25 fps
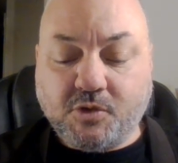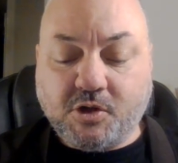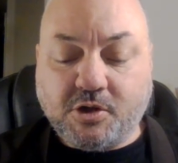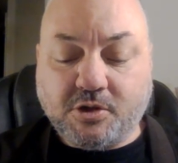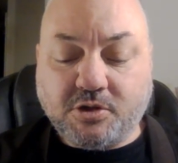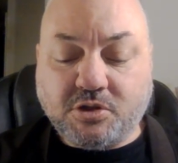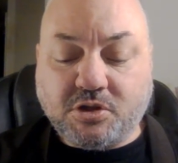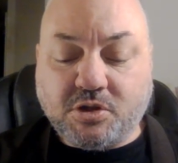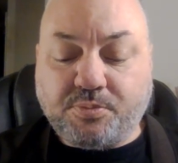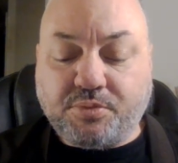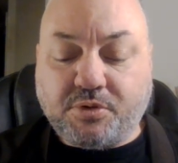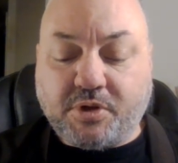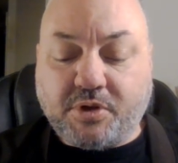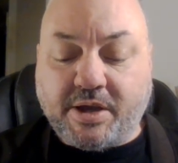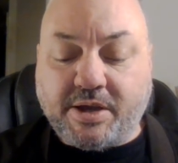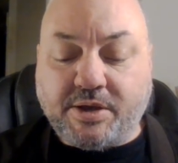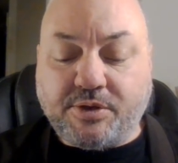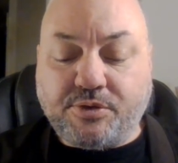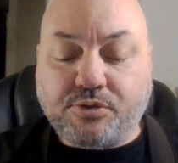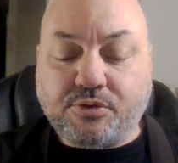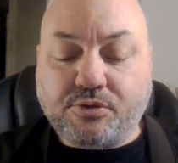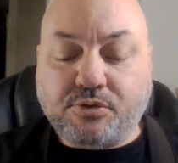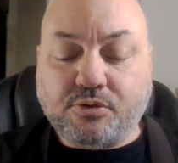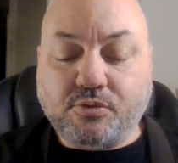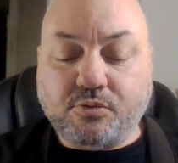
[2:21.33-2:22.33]
to play
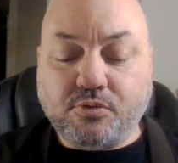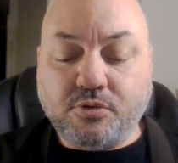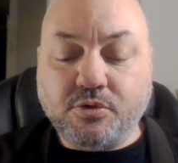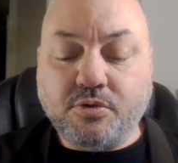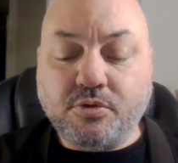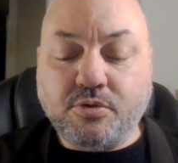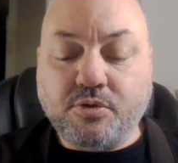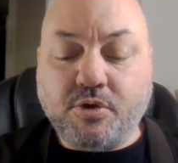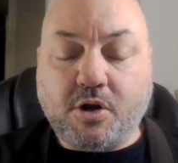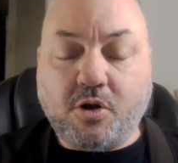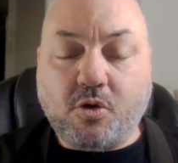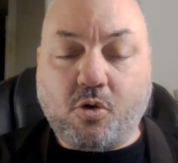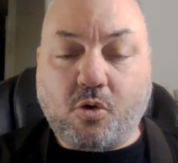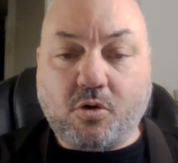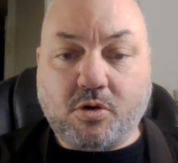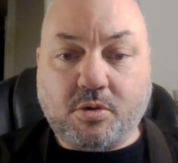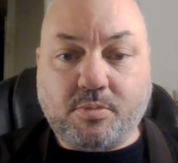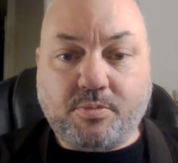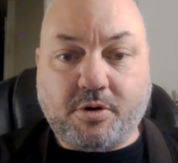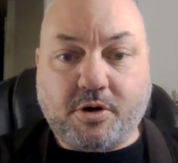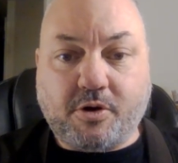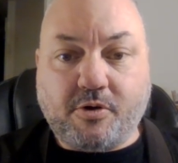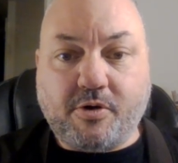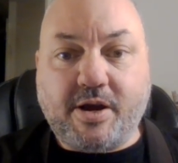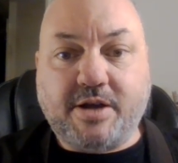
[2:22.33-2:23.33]
through the chord
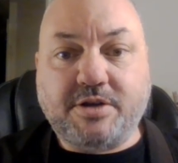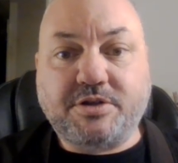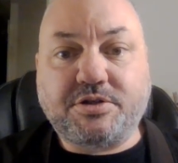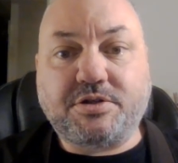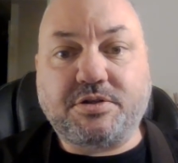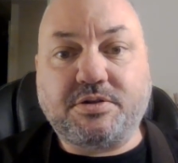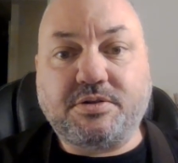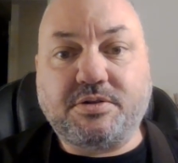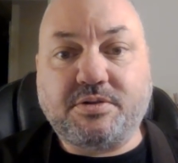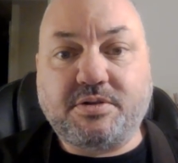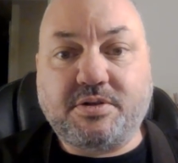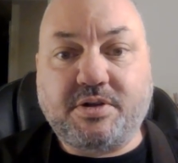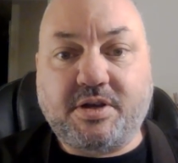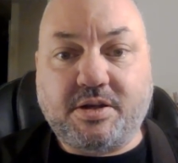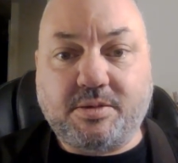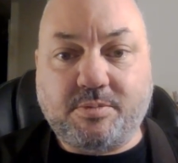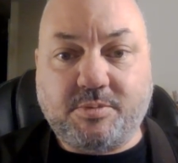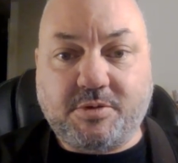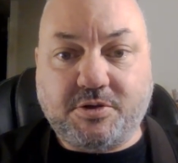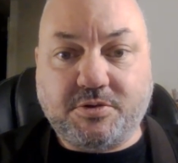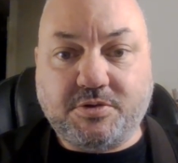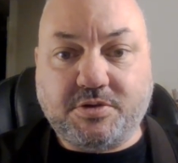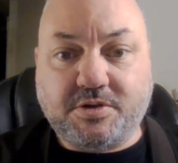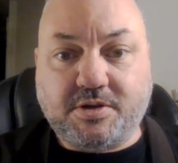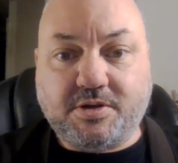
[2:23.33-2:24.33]
progression in
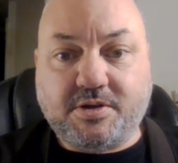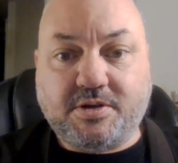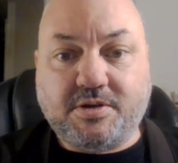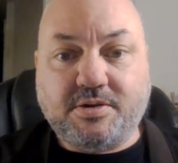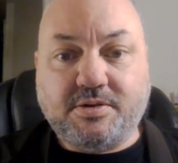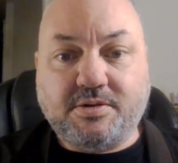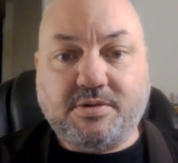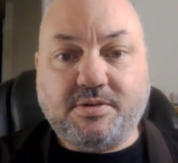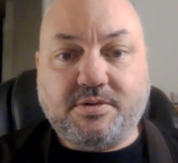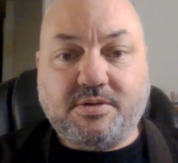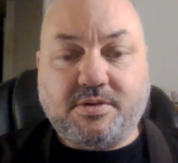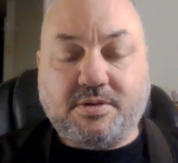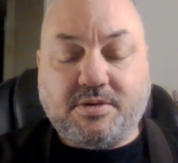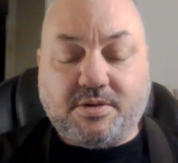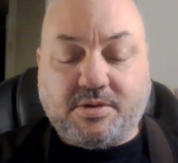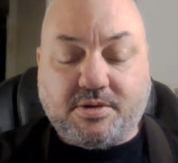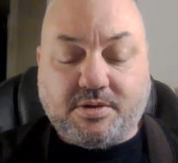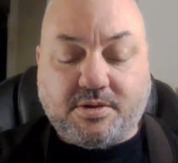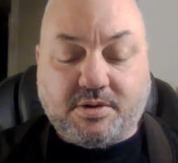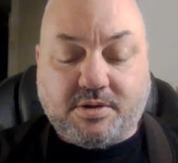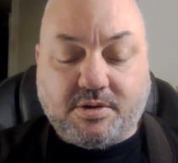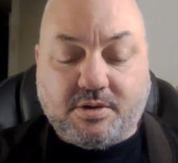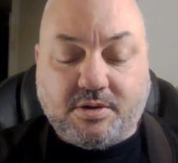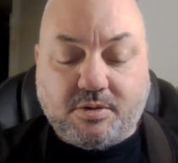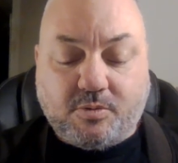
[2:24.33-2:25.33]
music
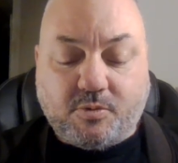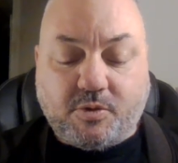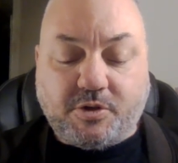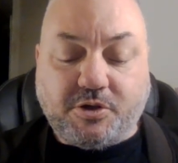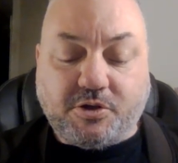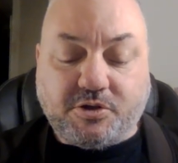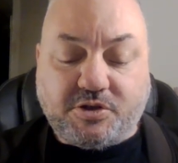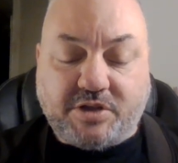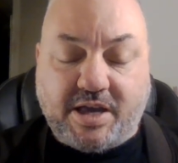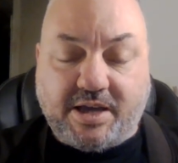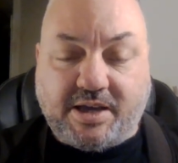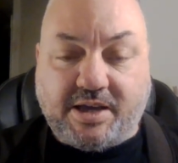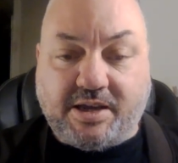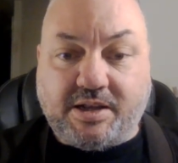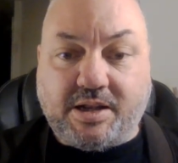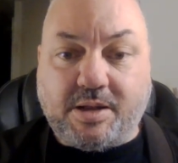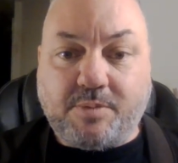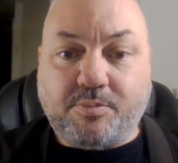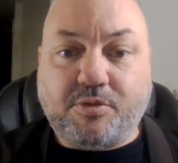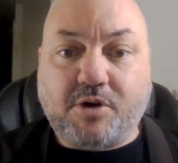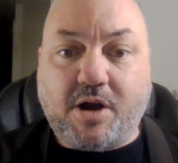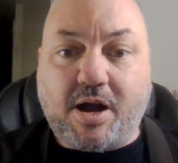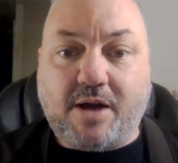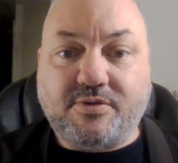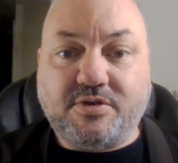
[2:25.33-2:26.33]
when you're taking an
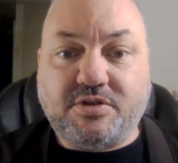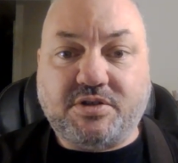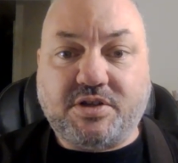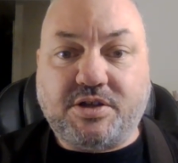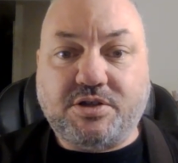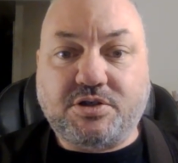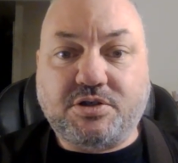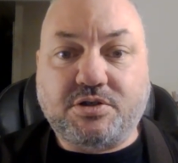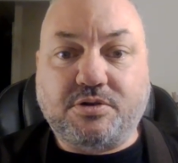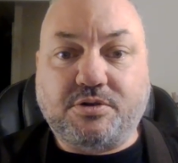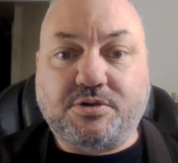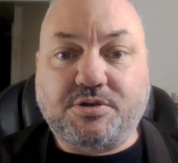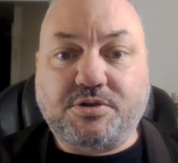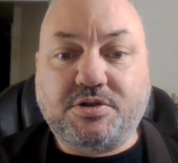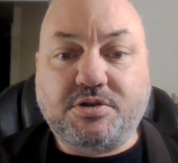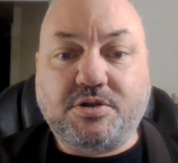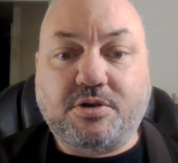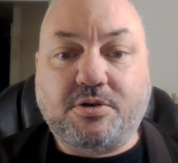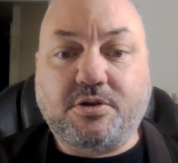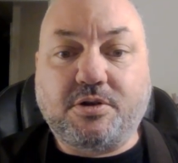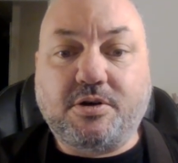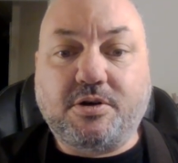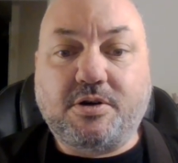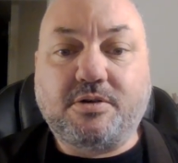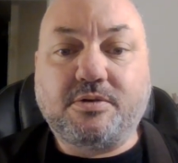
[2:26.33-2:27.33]
improvisational
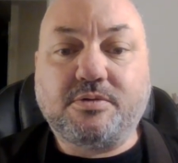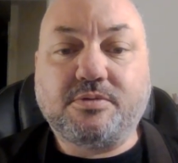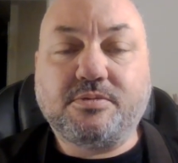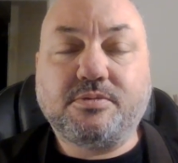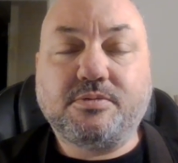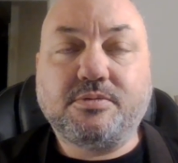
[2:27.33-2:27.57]
solo.